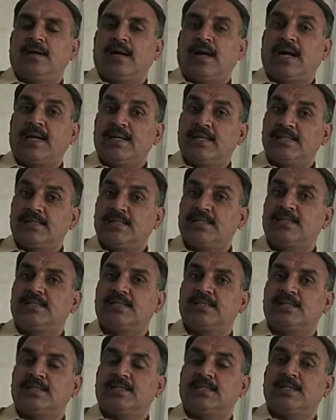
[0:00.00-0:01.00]
A
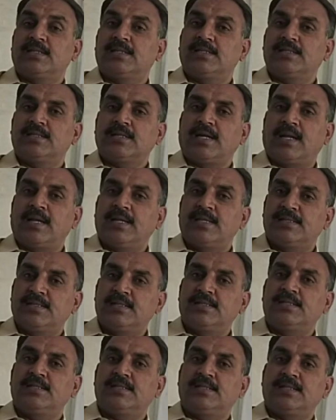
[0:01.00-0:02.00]
necessity. That is a
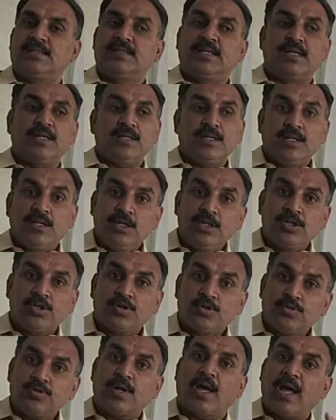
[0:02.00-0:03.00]
necessity that he
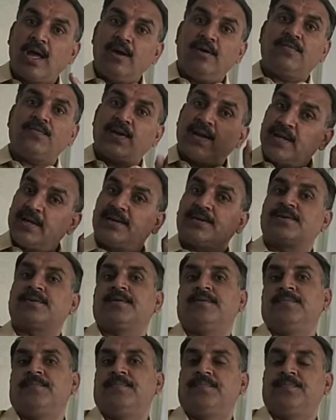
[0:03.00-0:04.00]
should have done it.
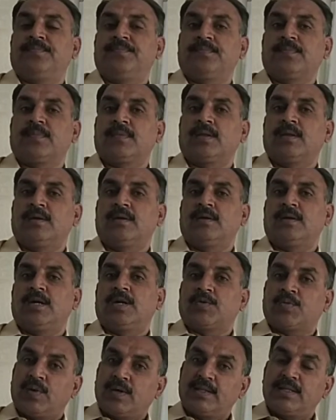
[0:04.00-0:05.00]

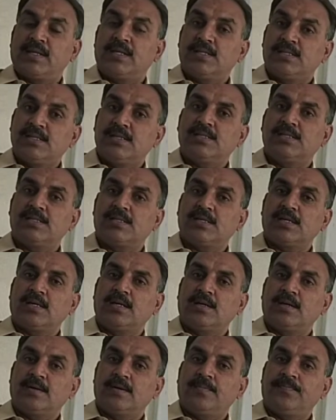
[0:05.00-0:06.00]
It was a necessity.
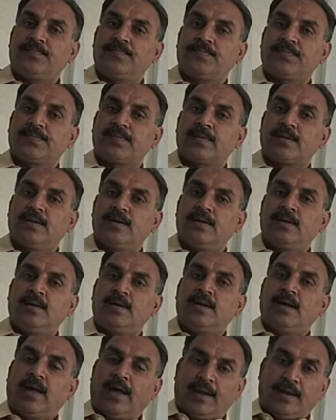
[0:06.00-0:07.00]

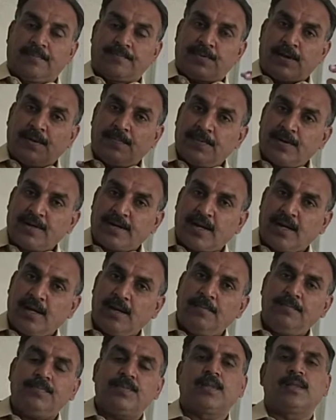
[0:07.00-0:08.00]
And a proper
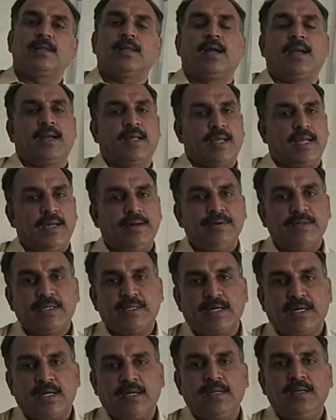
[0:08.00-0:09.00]
time and a given
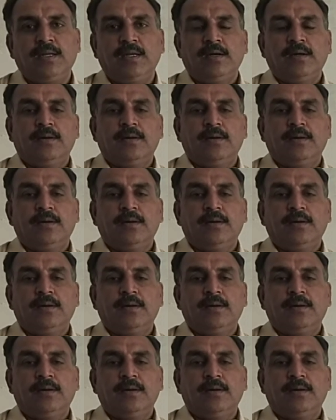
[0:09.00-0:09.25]
time,